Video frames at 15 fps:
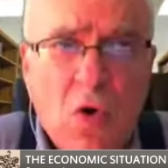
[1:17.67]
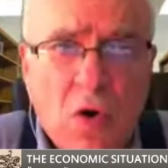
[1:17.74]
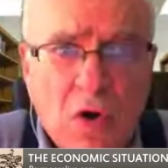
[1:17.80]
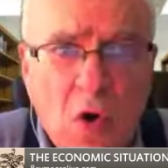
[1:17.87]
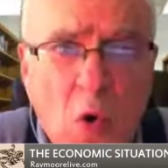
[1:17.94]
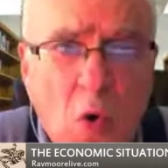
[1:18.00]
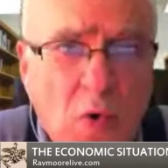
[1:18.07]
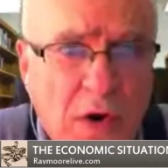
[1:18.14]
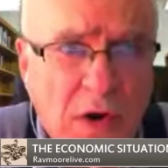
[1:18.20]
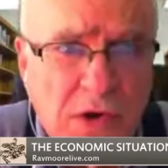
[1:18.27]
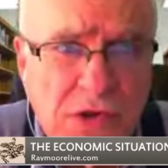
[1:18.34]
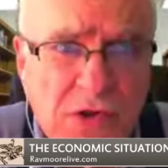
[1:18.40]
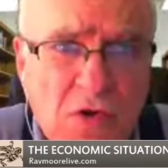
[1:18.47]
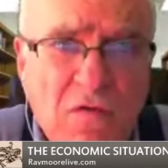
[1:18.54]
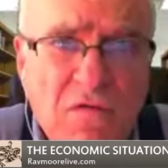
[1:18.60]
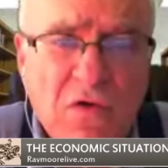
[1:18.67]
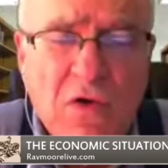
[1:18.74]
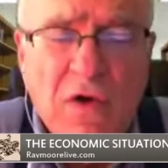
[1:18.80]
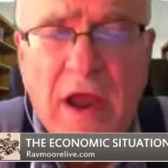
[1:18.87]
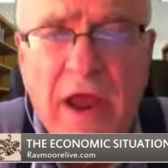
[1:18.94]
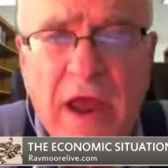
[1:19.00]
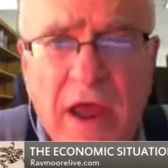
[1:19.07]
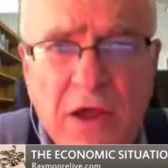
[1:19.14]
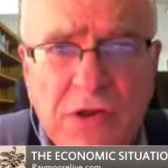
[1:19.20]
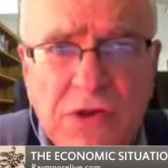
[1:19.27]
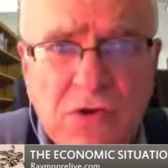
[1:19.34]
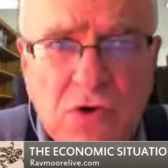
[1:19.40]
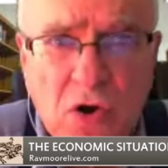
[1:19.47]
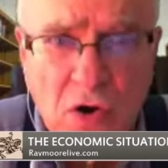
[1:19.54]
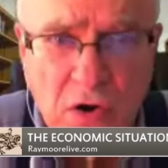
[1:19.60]
or gold and silver as
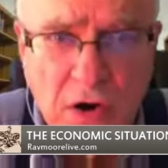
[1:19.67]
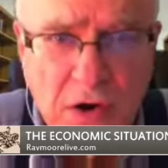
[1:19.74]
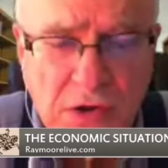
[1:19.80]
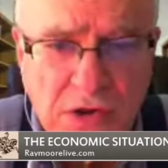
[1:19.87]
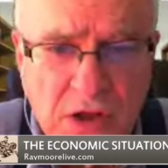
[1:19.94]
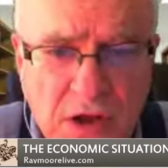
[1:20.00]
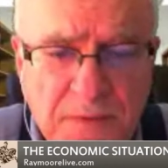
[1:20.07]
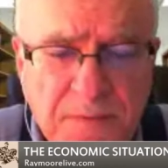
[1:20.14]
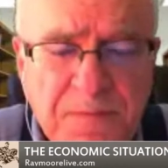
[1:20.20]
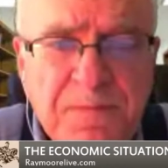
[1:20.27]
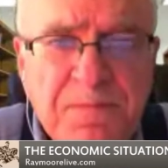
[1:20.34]
currency.